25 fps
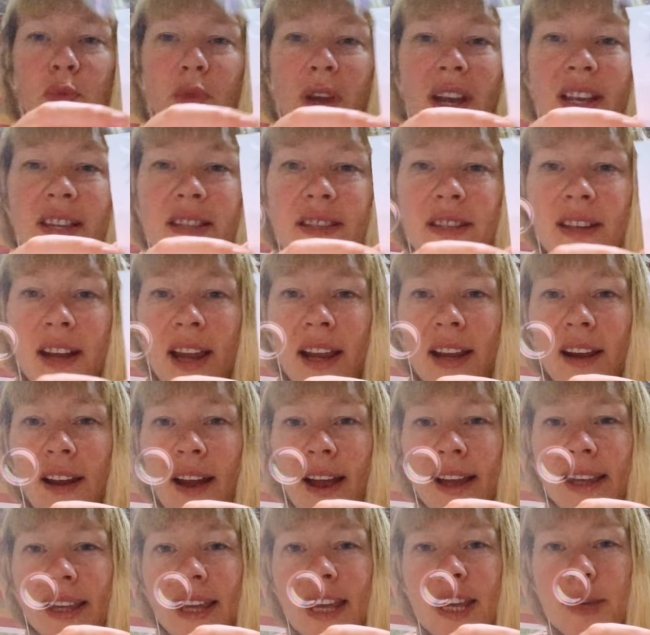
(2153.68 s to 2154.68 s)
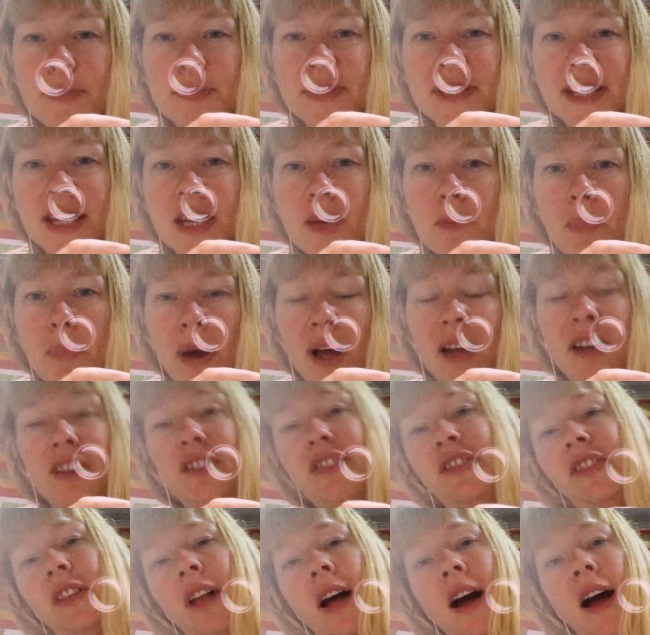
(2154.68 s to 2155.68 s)
resonate. I keep seeing
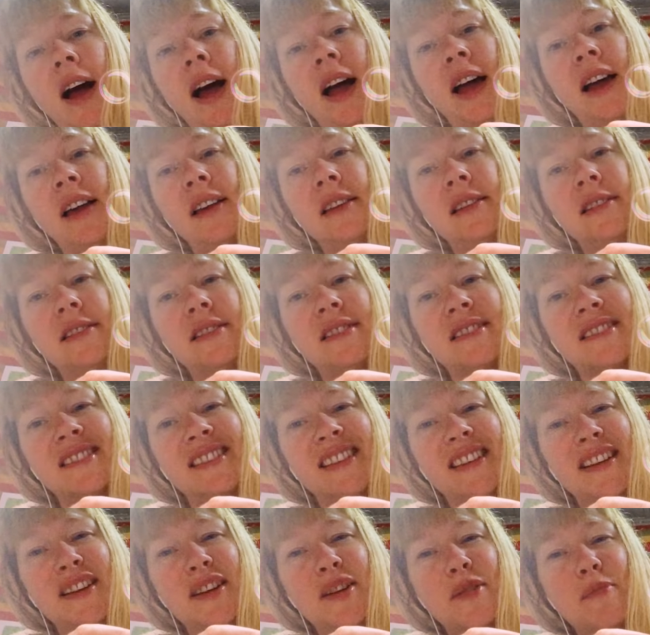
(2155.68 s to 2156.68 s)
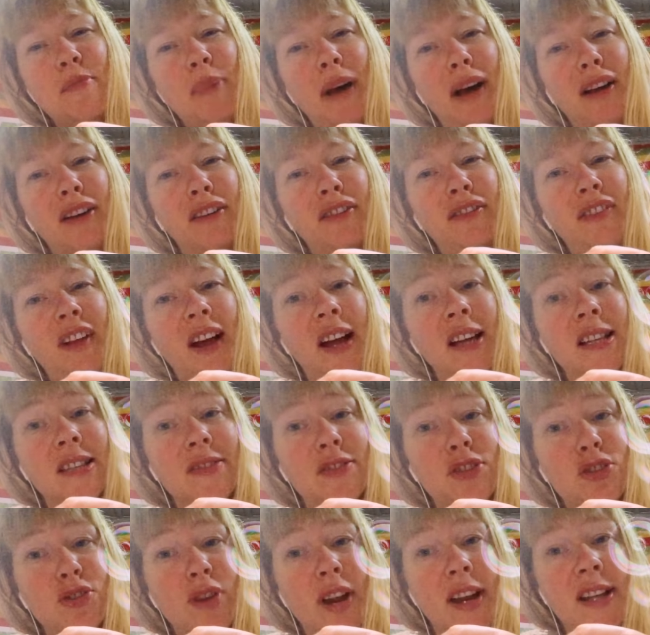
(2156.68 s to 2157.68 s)
butterflies. Butterflies
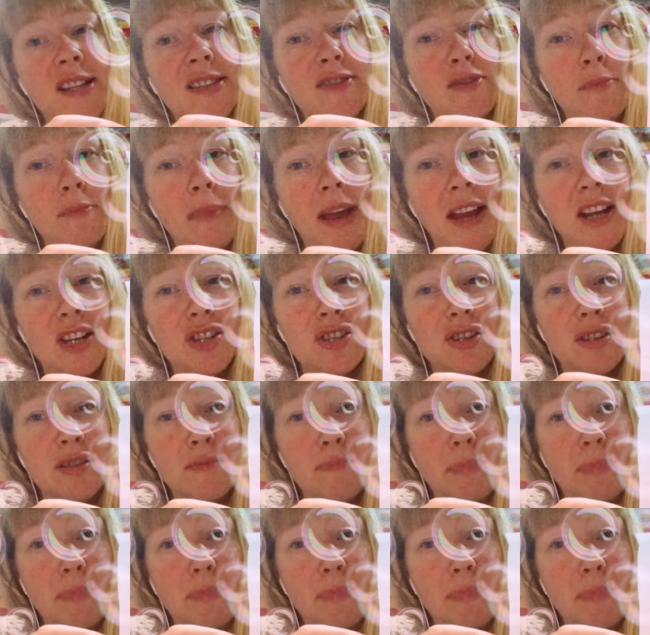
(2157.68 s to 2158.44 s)
for transformation.